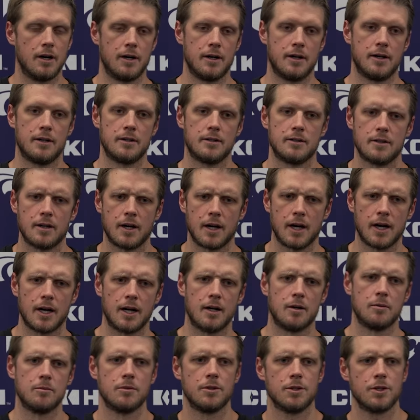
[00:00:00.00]

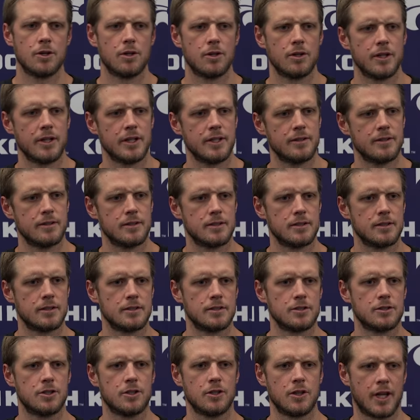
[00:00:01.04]
um, you know, they,
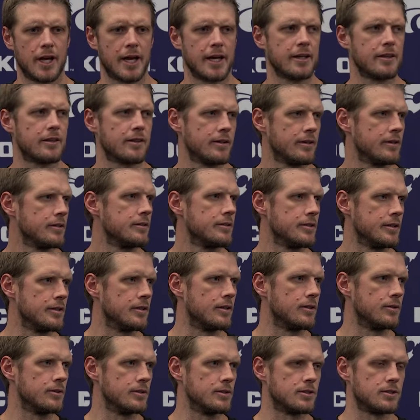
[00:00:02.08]
good length. You
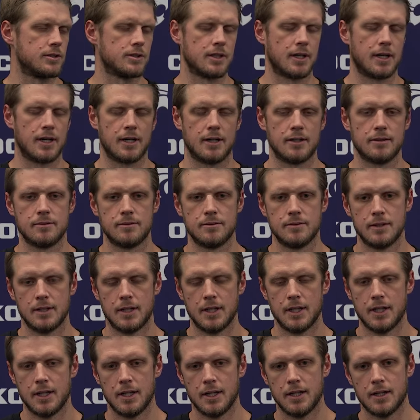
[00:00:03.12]
know, is uh,
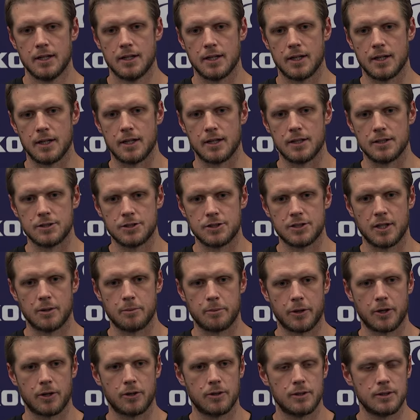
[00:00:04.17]
uh, is
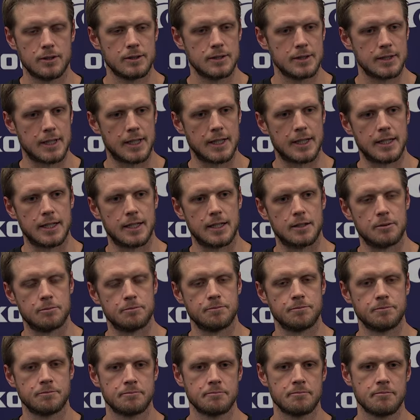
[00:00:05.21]
typical. Um,